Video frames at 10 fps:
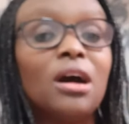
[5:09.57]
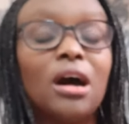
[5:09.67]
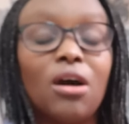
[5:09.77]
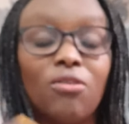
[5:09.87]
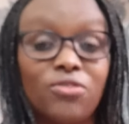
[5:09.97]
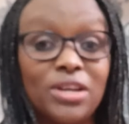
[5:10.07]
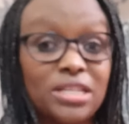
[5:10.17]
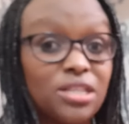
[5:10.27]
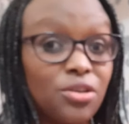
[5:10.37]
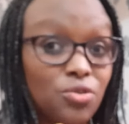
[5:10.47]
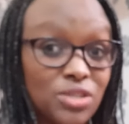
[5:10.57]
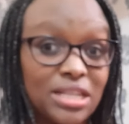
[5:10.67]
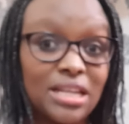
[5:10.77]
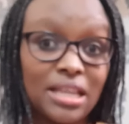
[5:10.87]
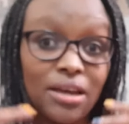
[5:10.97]
uh, ovulating
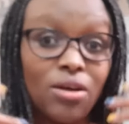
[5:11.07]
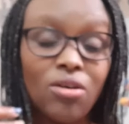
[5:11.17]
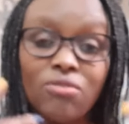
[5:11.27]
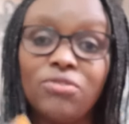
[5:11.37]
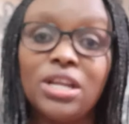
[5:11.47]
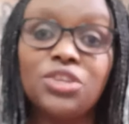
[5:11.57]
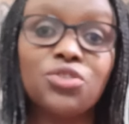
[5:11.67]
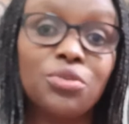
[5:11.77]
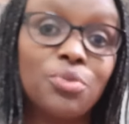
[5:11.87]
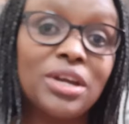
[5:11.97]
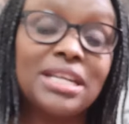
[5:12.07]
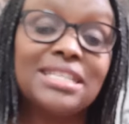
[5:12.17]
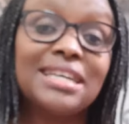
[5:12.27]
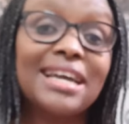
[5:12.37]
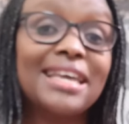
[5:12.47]
using the ovulation
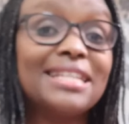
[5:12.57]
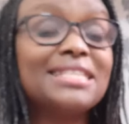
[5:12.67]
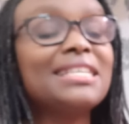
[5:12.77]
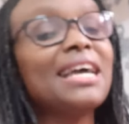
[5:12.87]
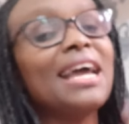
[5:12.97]
predictor kits